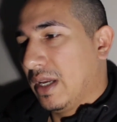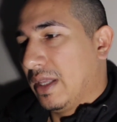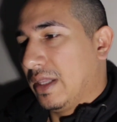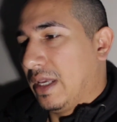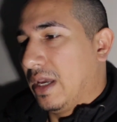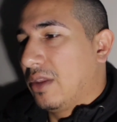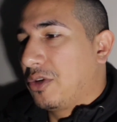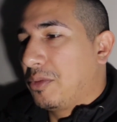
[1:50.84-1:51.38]
And
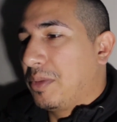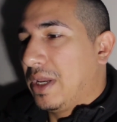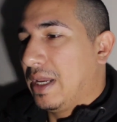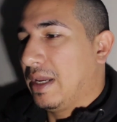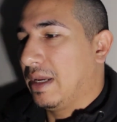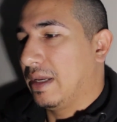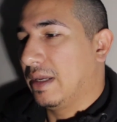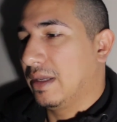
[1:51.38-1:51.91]
the other
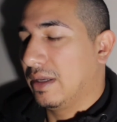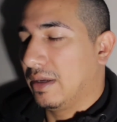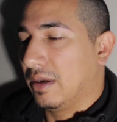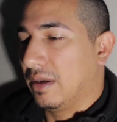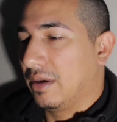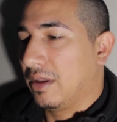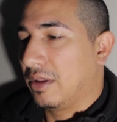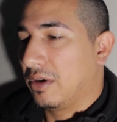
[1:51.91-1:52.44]
being,
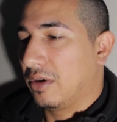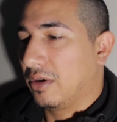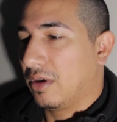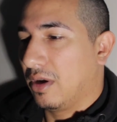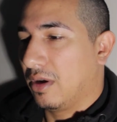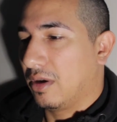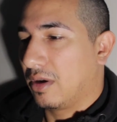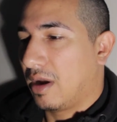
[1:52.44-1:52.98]

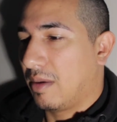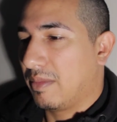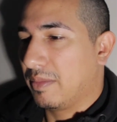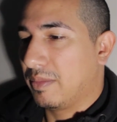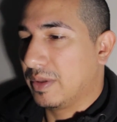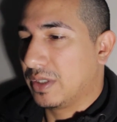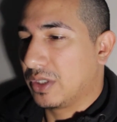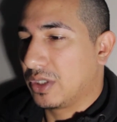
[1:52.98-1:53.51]
another common
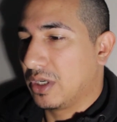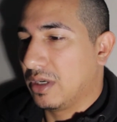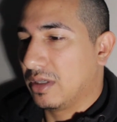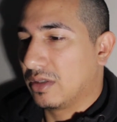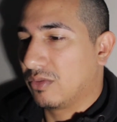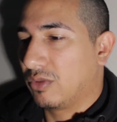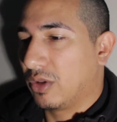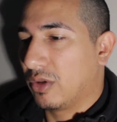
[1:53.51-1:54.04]
position
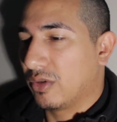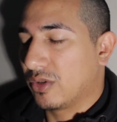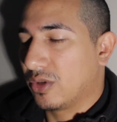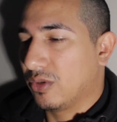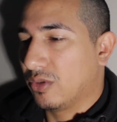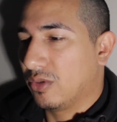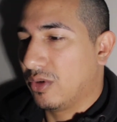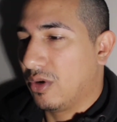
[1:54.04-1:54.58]
is for those
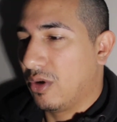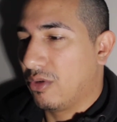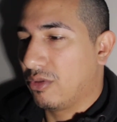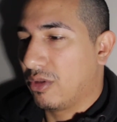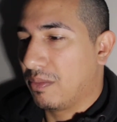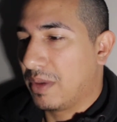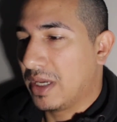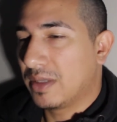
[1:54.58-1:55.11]
who know
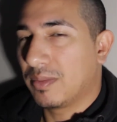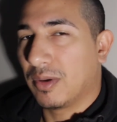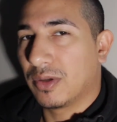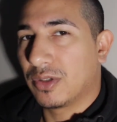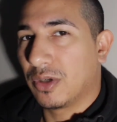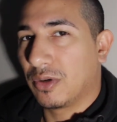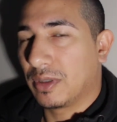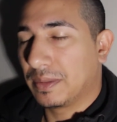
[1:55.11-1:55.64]
the
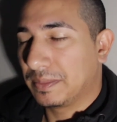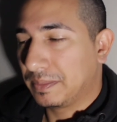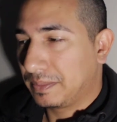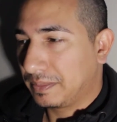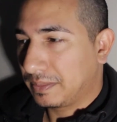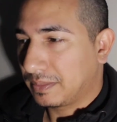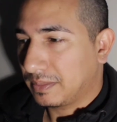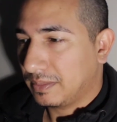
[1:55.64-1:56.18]
baseball choke,
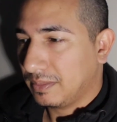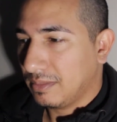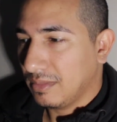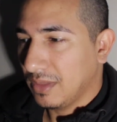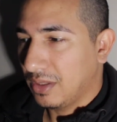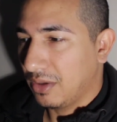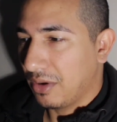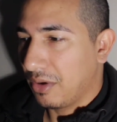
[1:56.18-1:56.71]

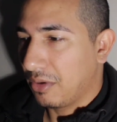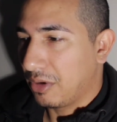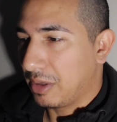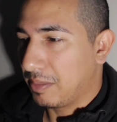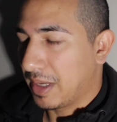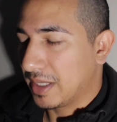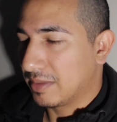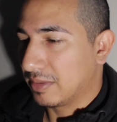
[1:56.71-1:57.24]
the
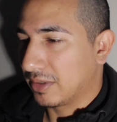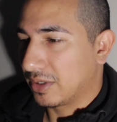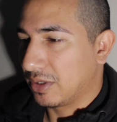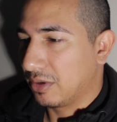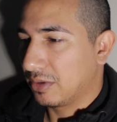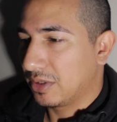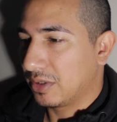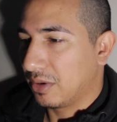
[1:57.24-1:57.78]
no-gi baseball
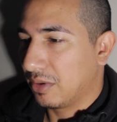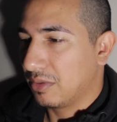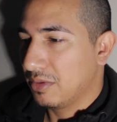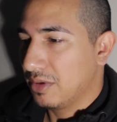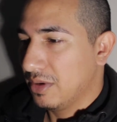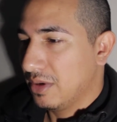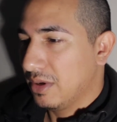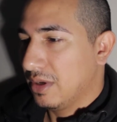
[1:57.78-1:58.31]
choke. So
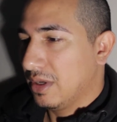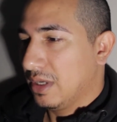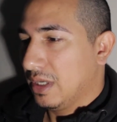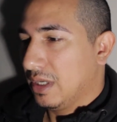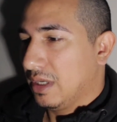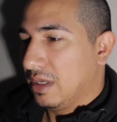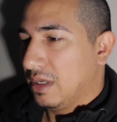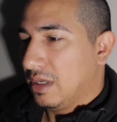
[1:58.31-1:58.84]

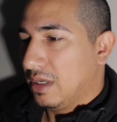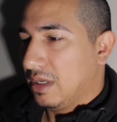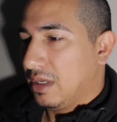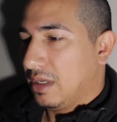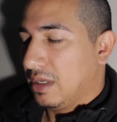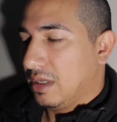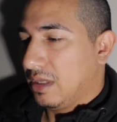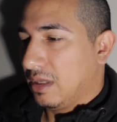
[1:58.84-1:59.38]

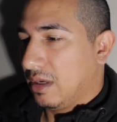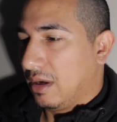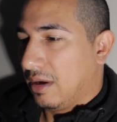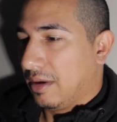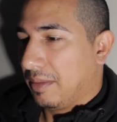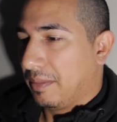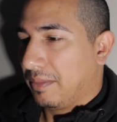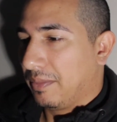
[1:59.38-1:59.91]

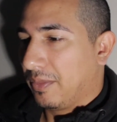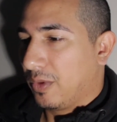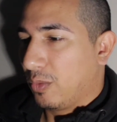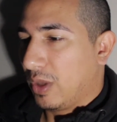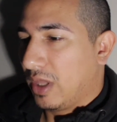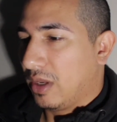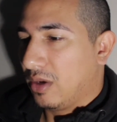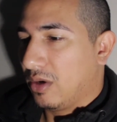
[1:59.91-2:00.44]
the
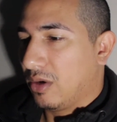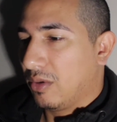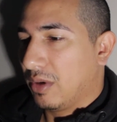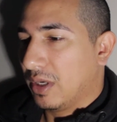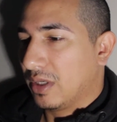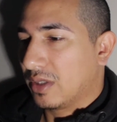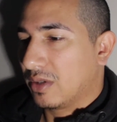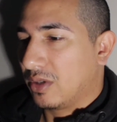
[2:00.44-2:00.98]
way that you do
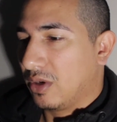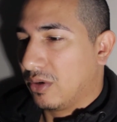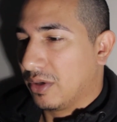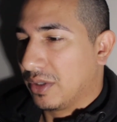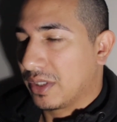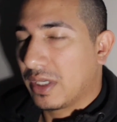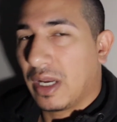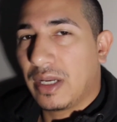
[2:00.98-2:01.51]
it is you're
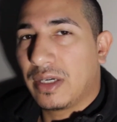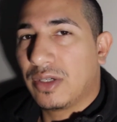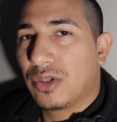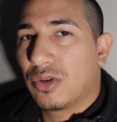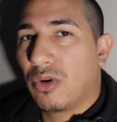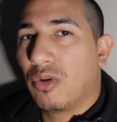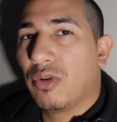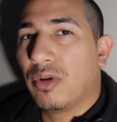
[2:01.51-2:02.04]
in side
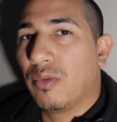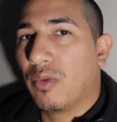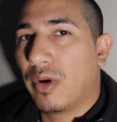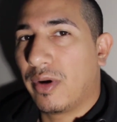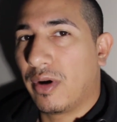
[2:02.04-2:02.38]
control, and